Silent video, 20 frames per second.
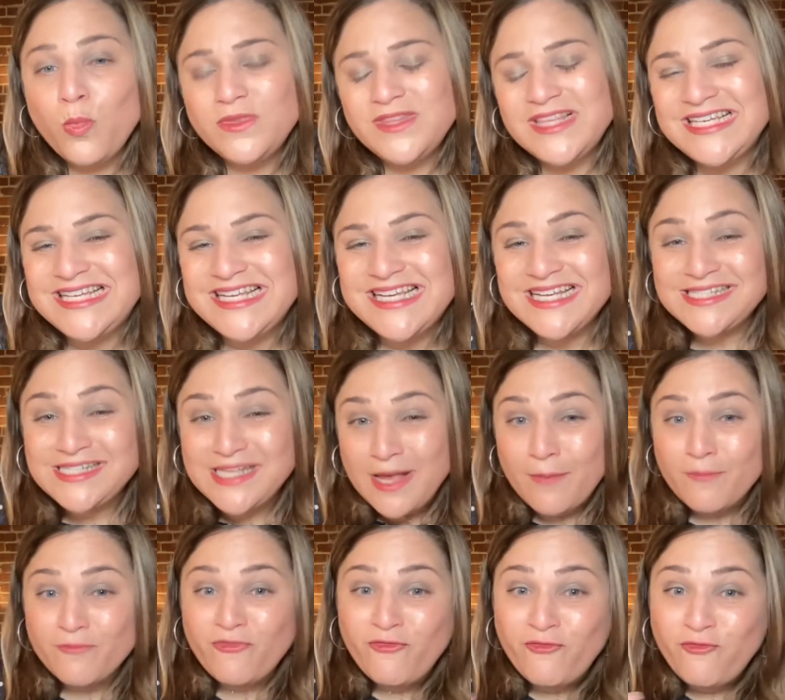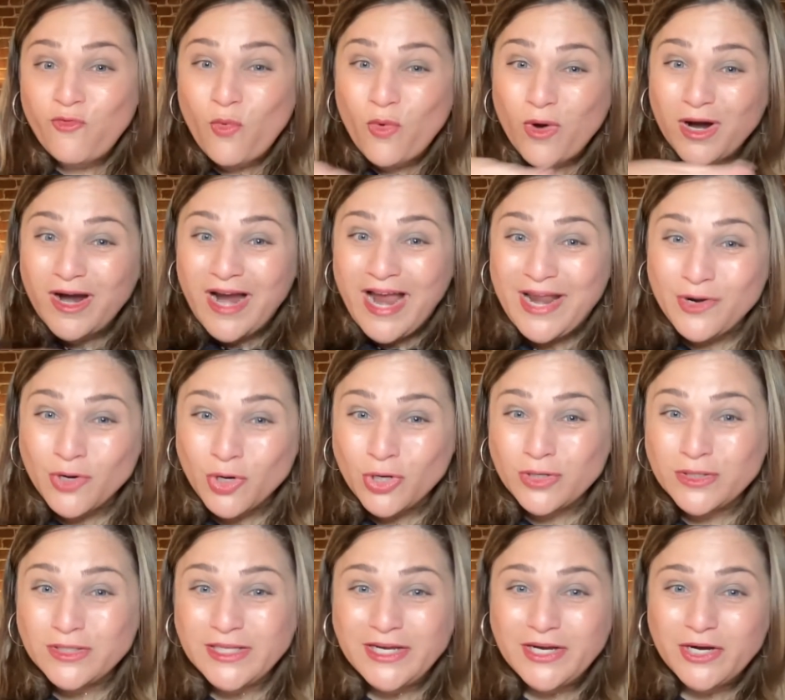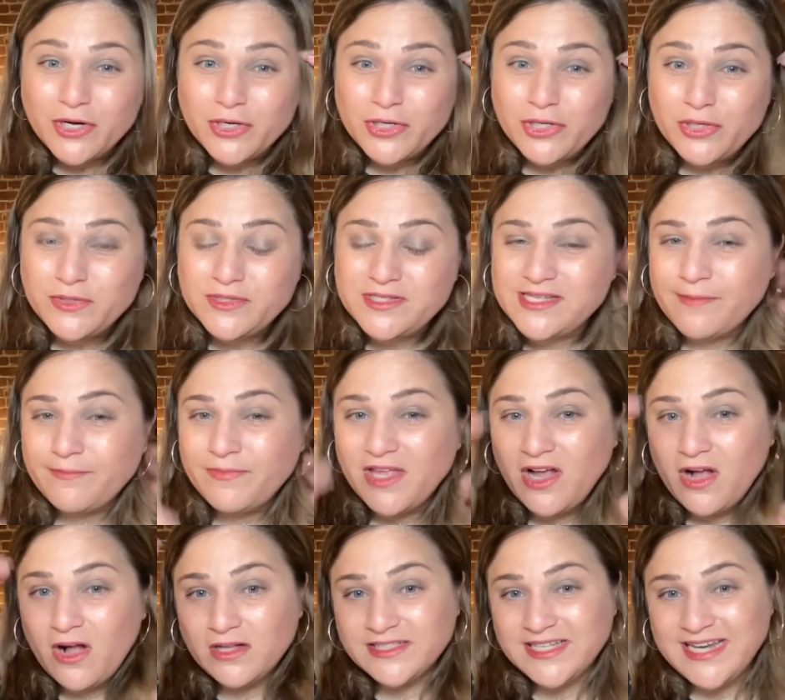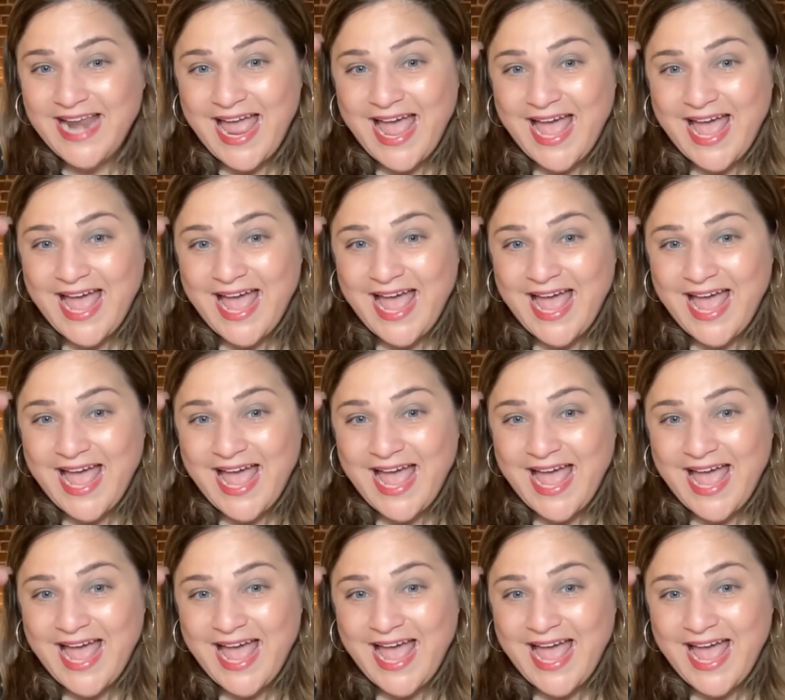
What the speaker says: the DSM-4 and earlier used something called an